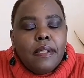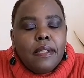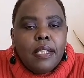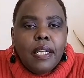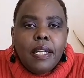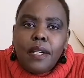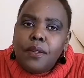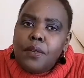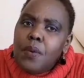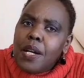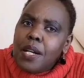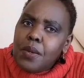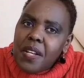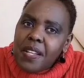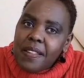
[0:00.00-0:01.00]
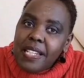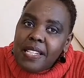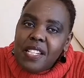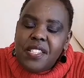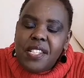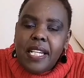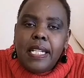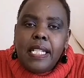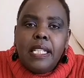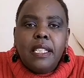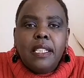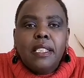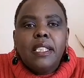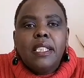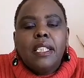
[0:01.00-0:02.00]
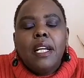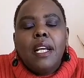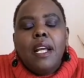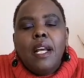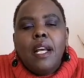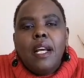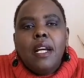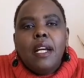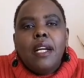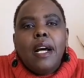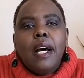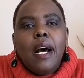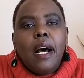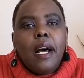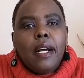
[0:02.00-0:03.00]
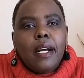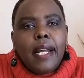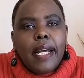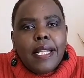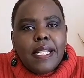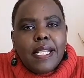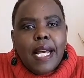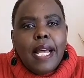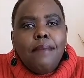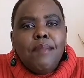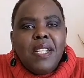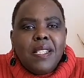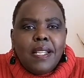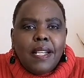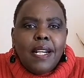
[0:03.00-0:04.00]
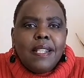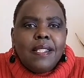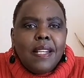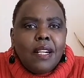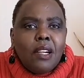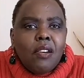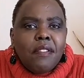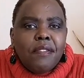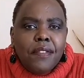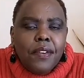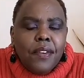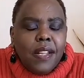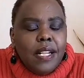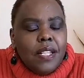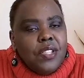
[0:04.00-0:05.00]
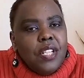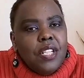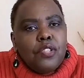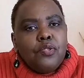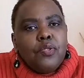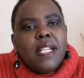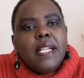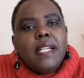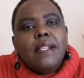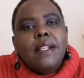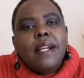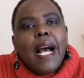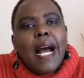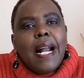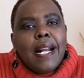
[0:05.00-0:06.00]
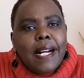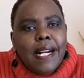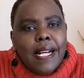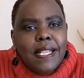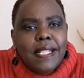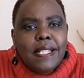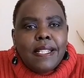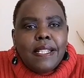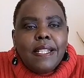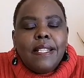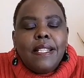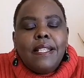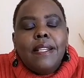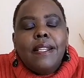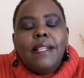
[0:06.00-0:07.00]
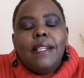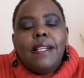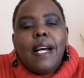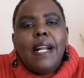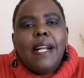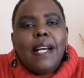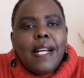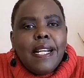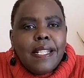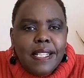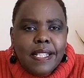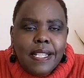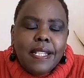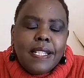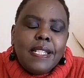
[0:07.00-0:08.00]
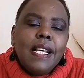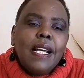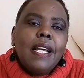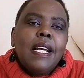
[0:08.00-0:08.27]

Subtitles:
the teacher in English, get time, discuss the novel that you're doing, analyze it.